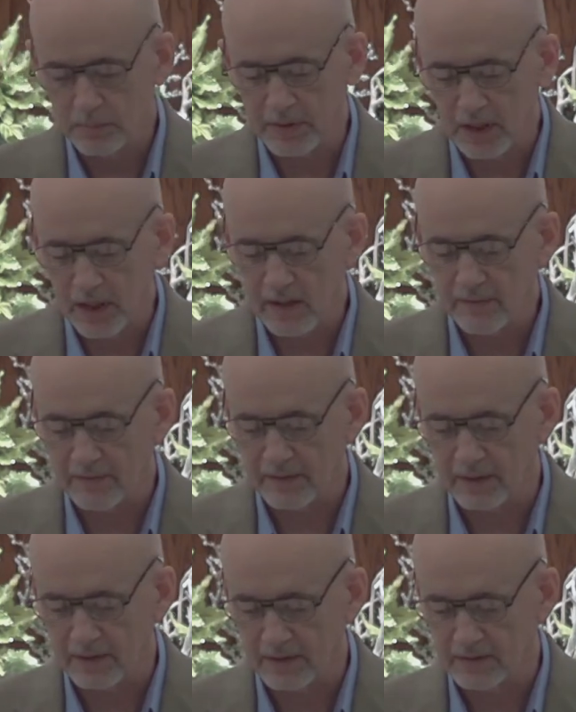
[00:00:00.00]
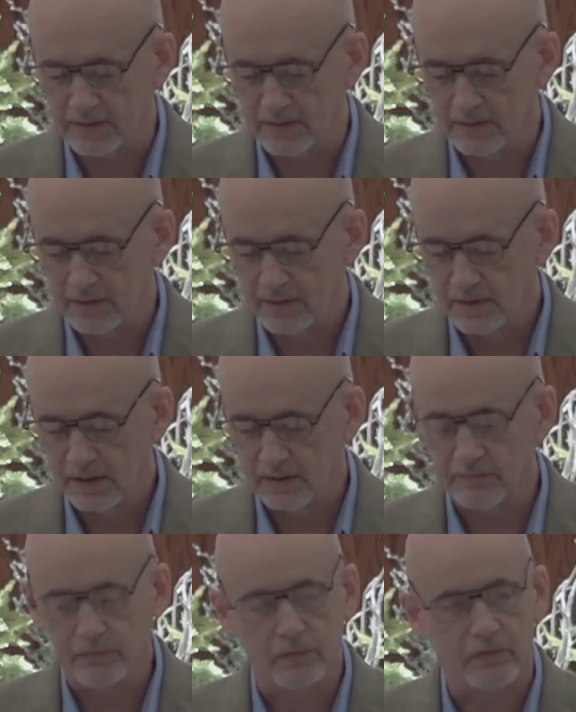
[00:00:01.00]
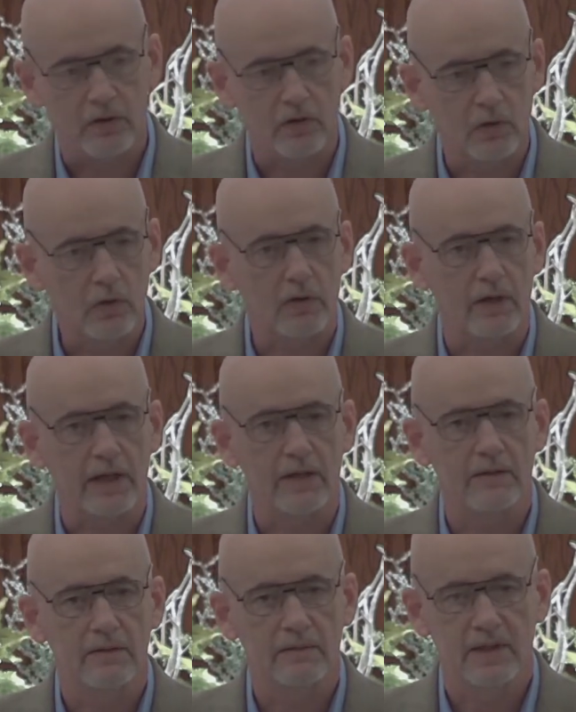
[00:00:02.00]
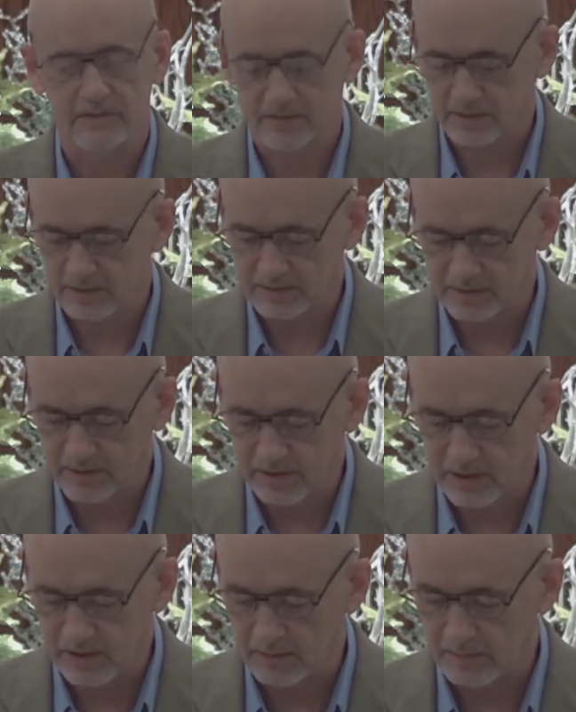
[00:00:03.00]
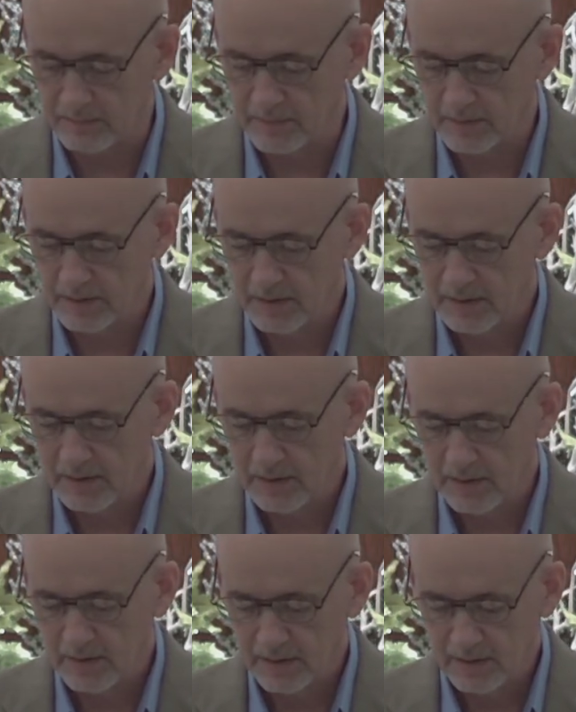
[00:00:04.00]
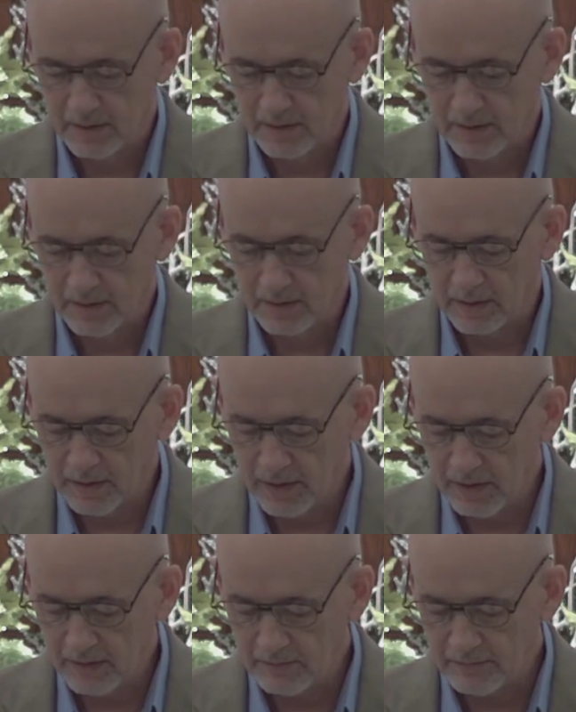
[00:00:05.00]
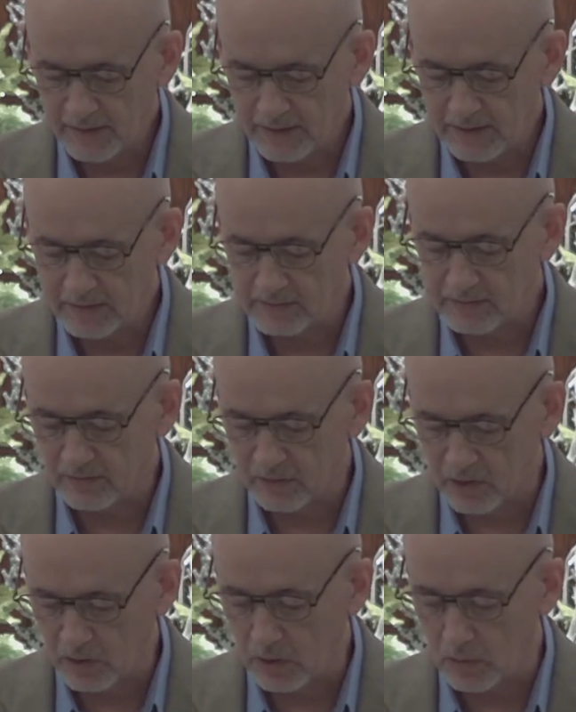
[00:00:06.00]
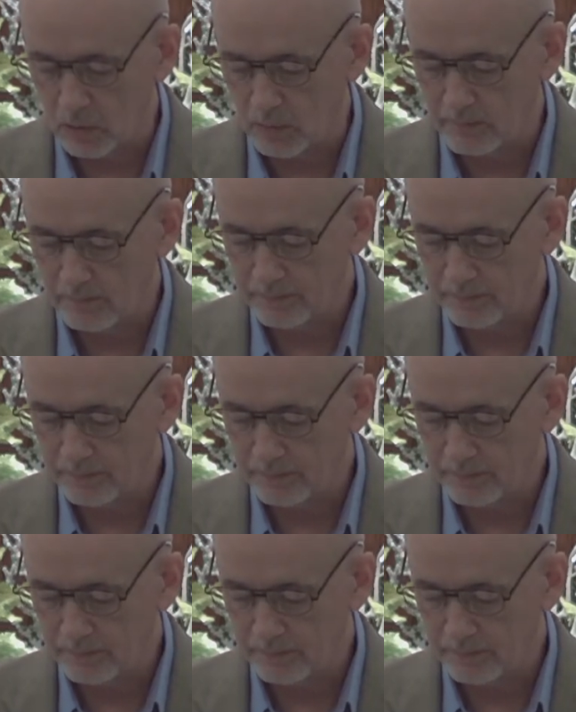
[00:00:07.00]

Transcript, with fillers: beyond things and for the glory that's to come. Love is the goal,